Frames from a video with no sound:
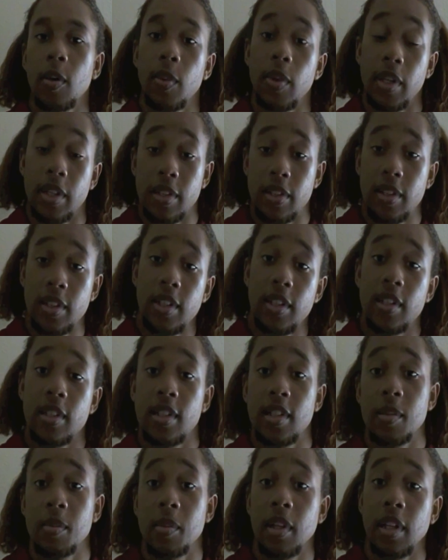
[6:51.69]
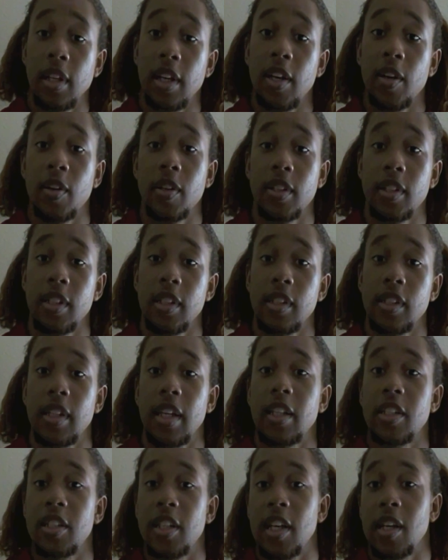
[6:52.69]
we can see the similarities
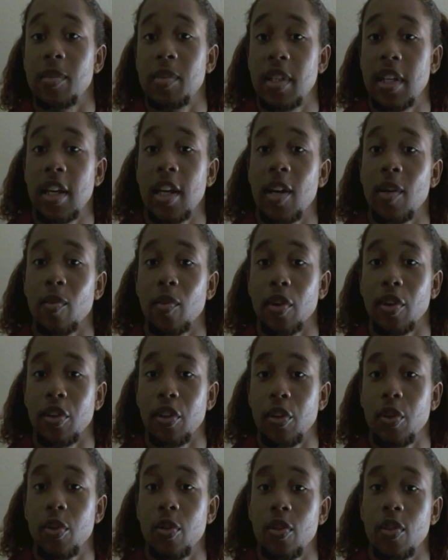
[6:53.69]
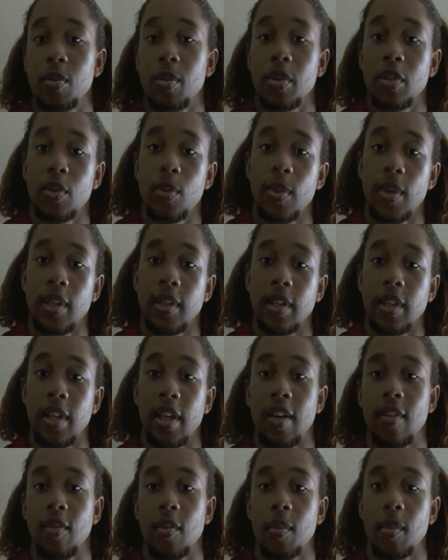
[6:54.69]
that James Cameron used between the
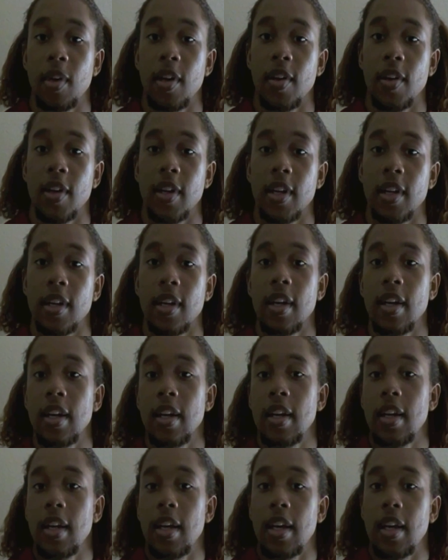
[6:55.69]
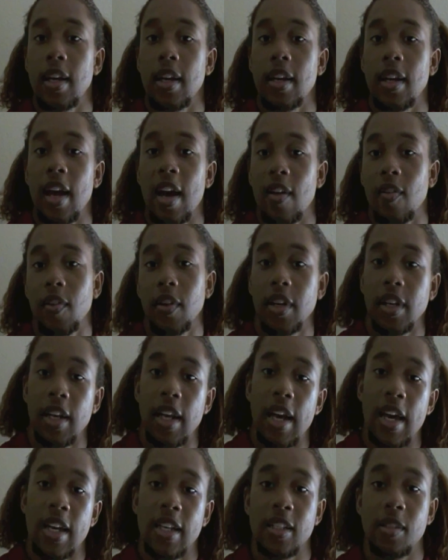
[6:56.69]
Native American and African
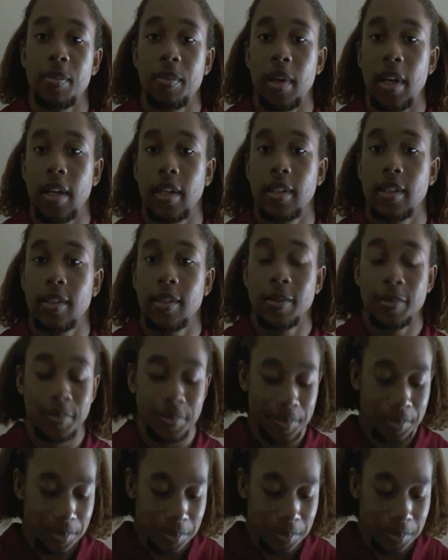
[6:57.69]
aspects.